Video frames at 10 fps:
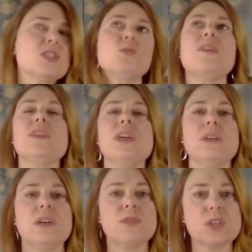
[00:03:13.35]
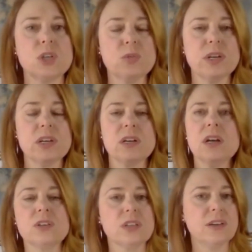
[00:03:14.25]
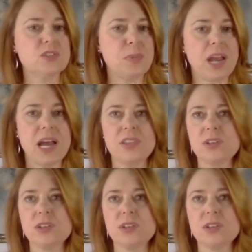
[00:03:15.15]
We have an area for career, your life's path,